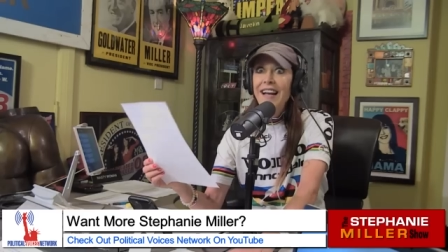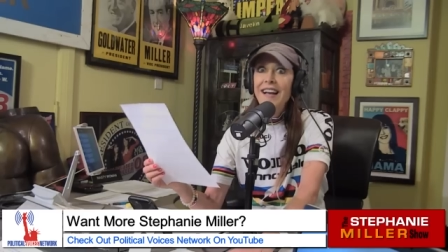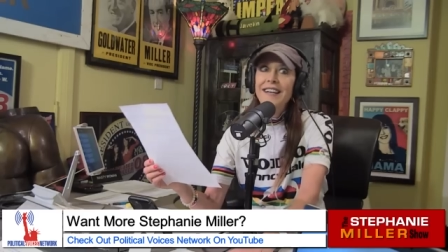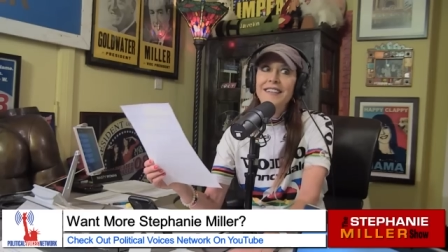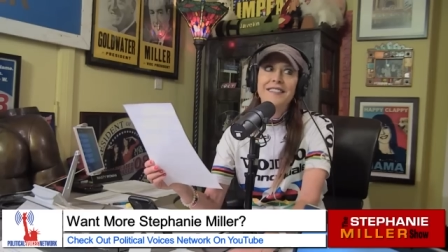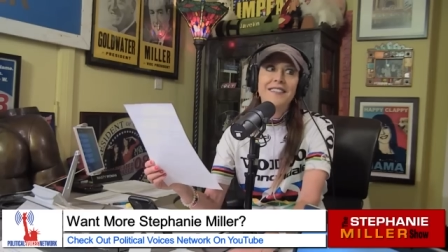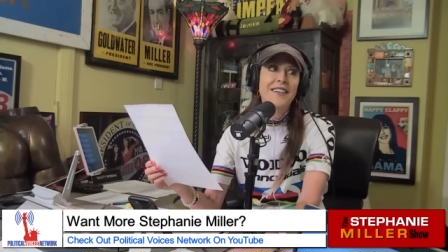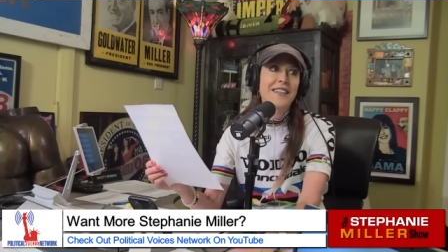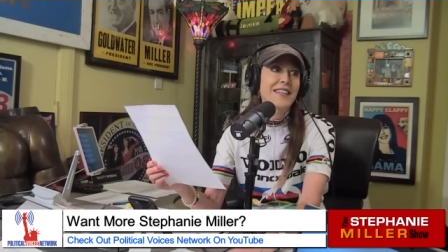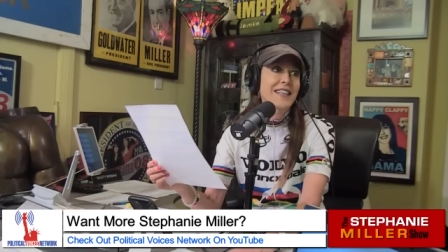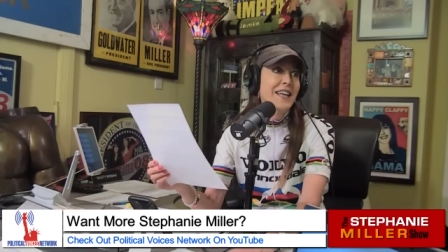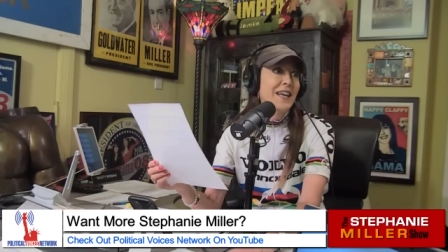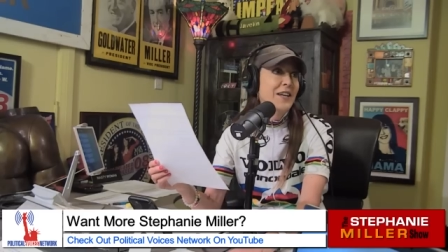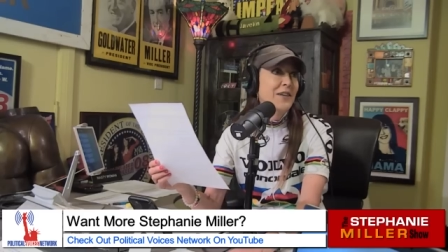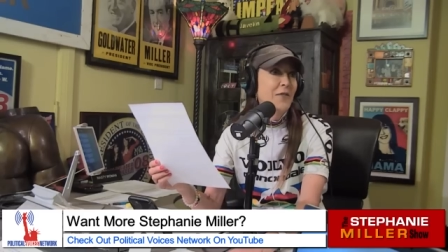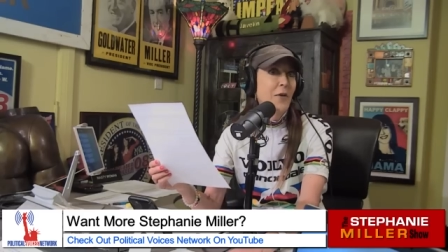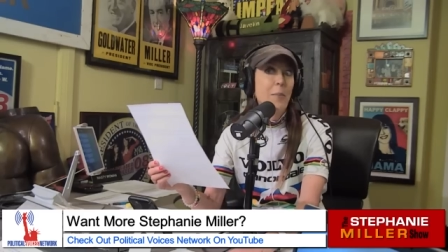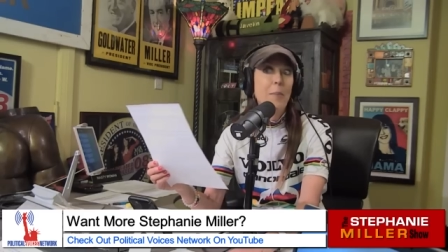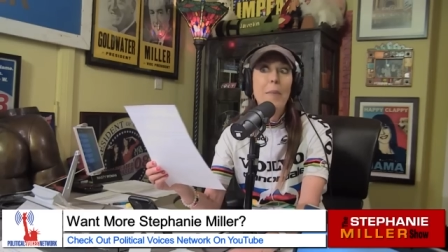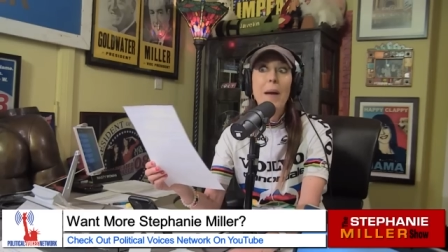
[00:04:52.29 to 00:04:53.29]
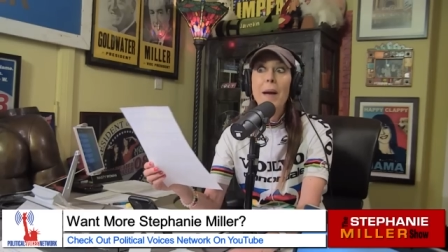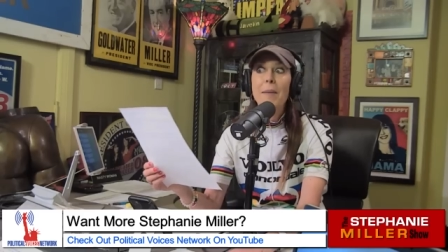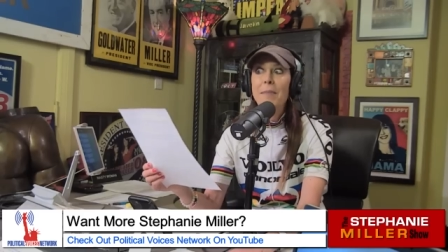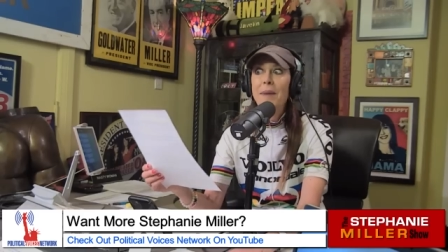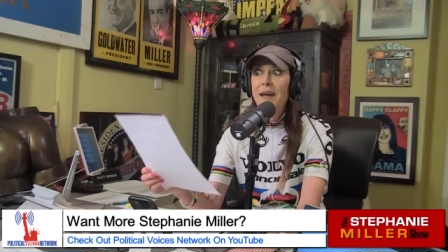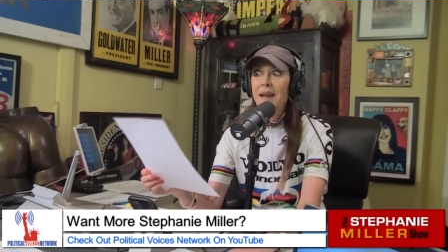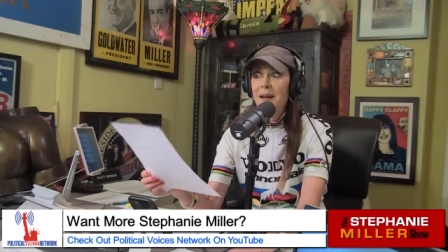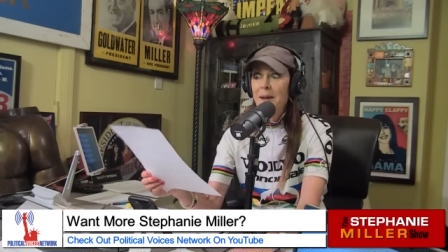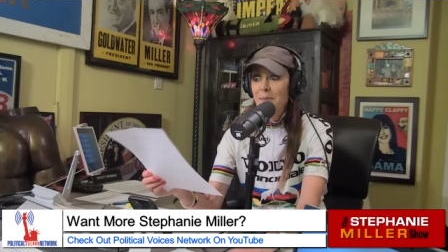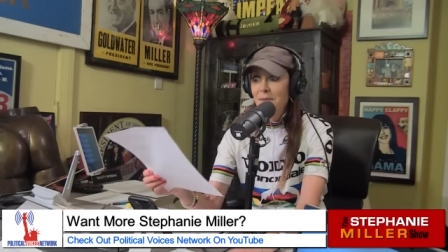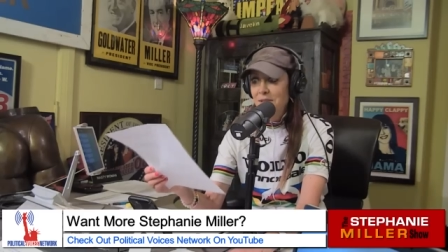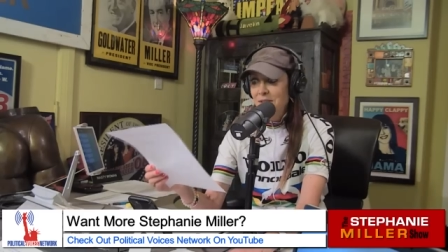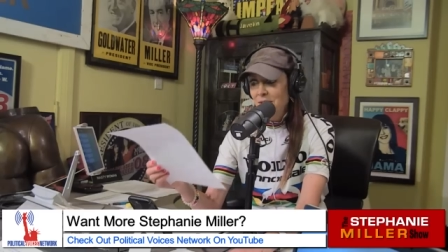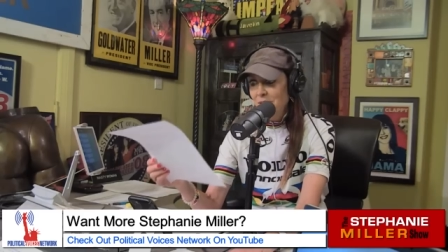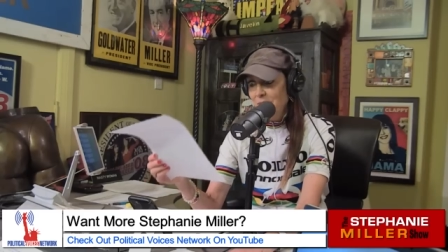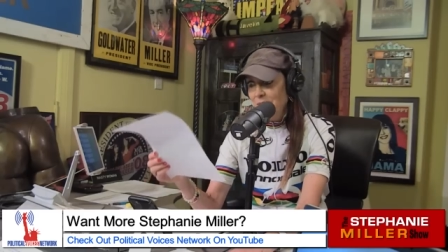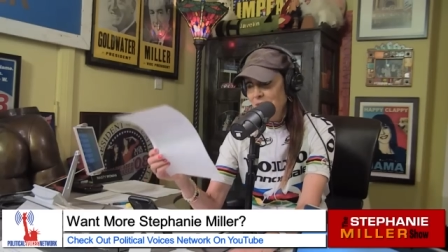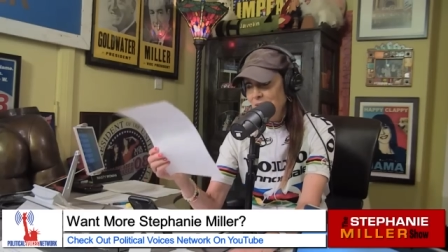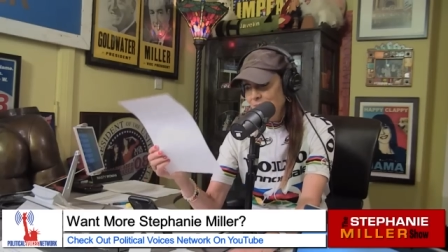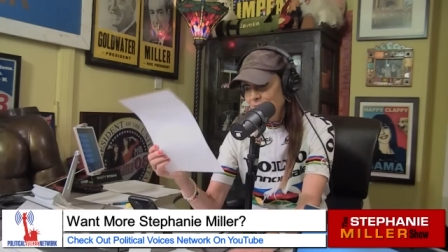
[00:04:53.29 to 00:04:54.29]
It's like the end of a Batman
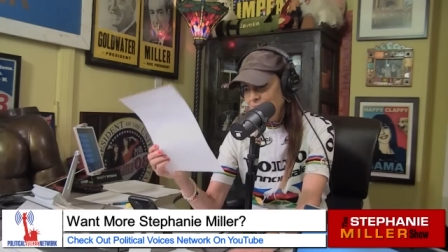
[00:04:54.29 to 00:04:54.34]
episode.